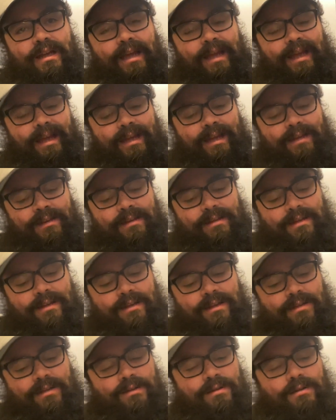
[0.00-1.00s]

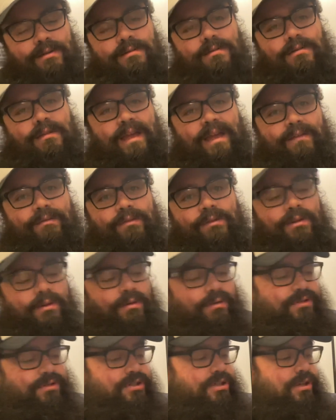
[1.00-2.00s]
and have a
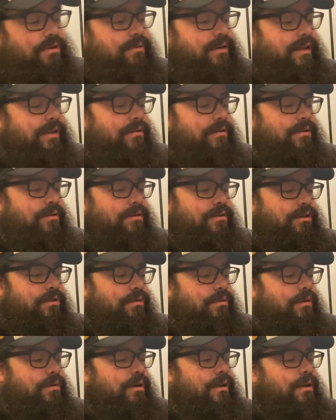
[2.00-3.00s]
little showdown on
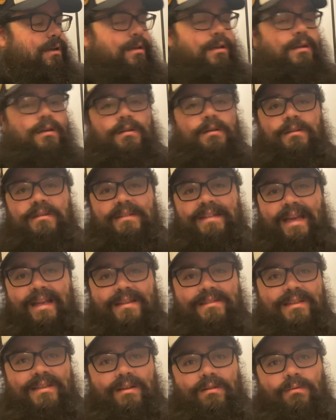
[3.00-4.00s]
your
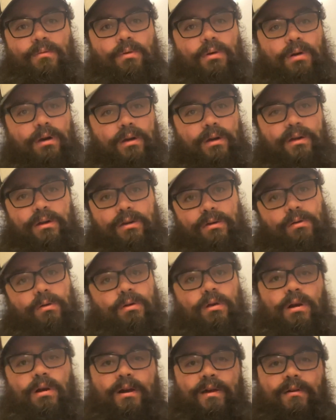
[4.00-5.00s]
desk at work
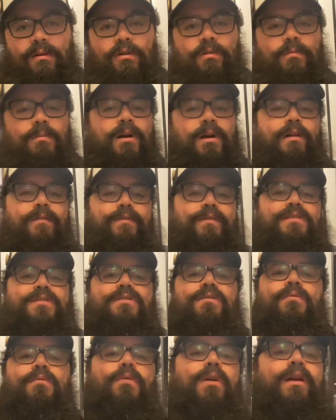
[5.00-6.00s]
or home office
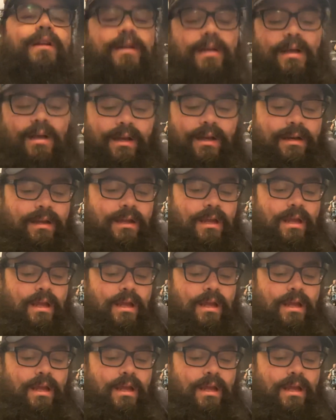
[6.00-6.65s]
or whatnot.